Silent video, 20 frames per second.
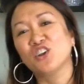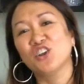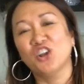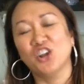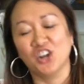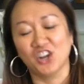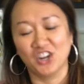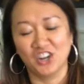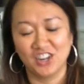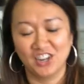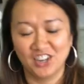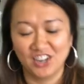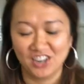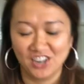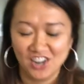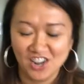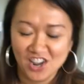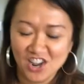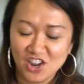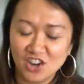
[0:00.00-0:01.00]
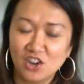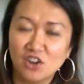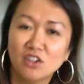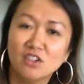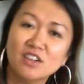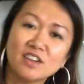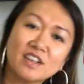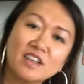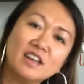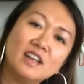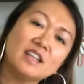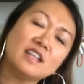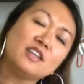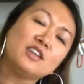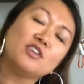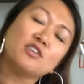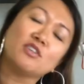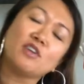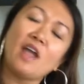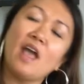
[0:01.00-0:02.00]
you're you're looking at
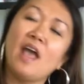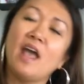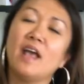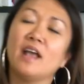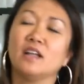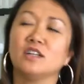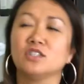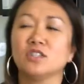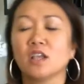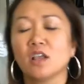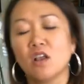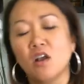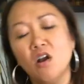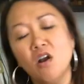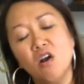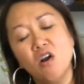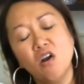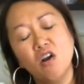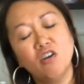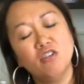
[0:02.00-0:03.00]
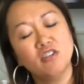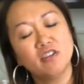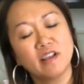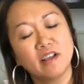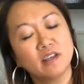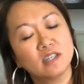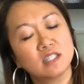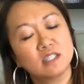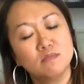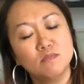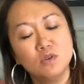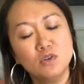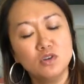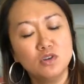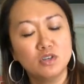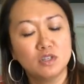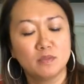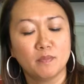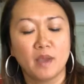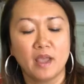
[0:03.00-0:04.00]
your edge like, oh, look how
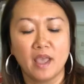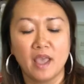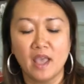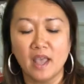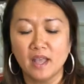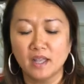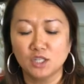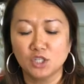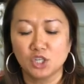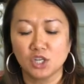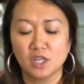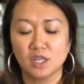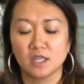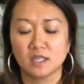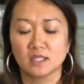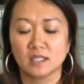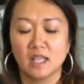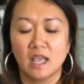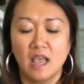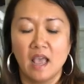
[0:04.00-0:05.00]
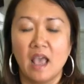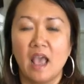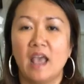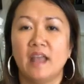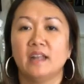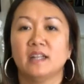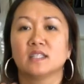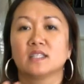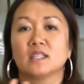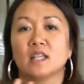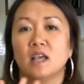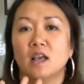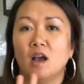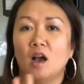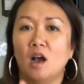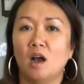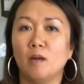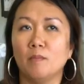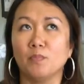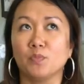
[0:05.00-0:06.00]
smooth my edge is. And it's
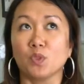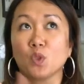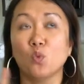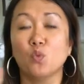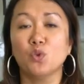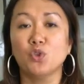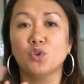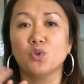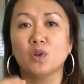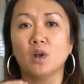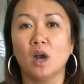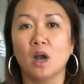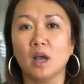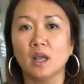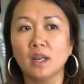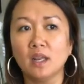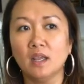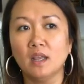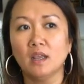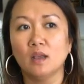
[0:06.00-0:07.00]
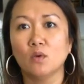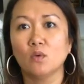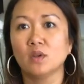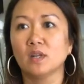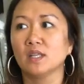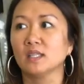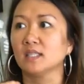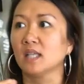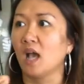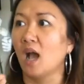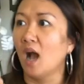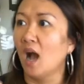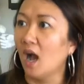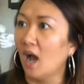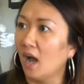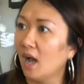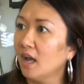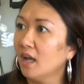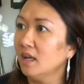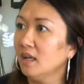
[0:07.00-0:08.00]
um, when you cut it, when it's
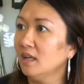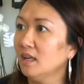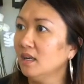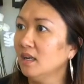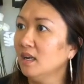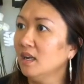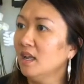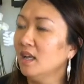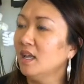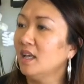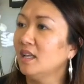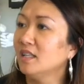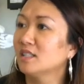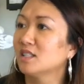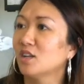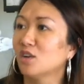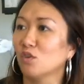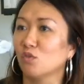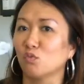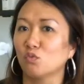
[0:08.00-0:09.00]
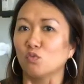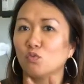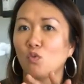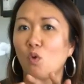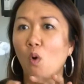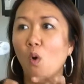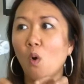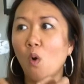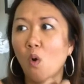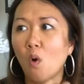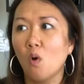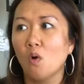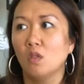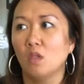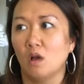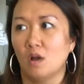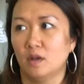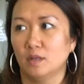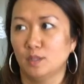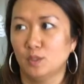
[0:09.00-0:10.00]
hot, it's going to roll
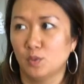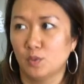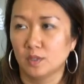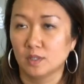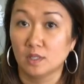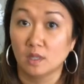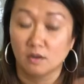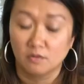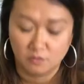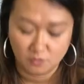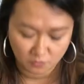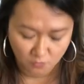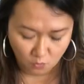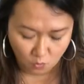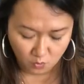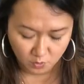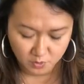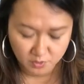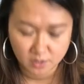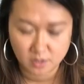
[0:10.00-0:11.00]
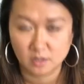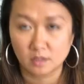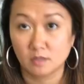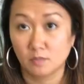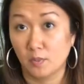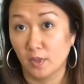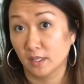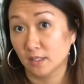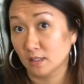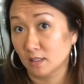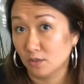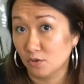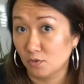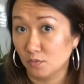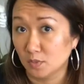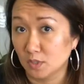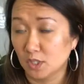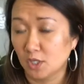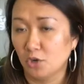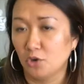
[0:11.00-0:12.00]
onto itself. Of course, this depends on your
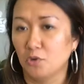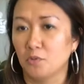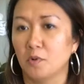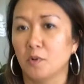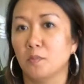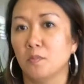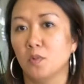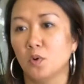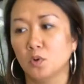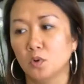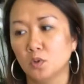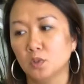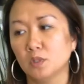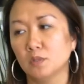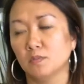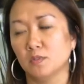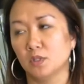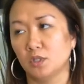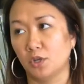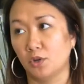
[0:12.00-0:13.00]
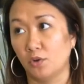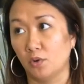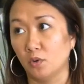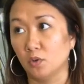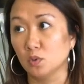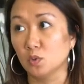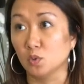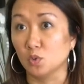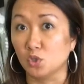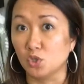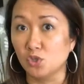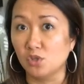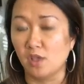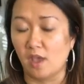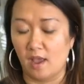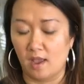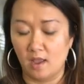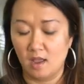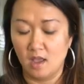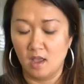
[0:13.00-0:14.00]
material, but most materials would do
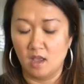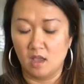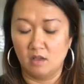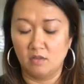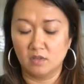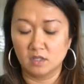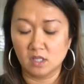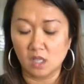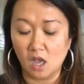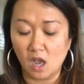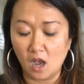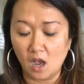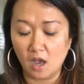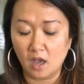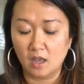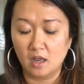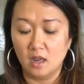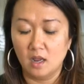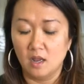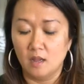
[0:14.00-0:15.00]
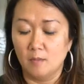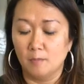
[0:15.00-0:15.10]
that. If it's hot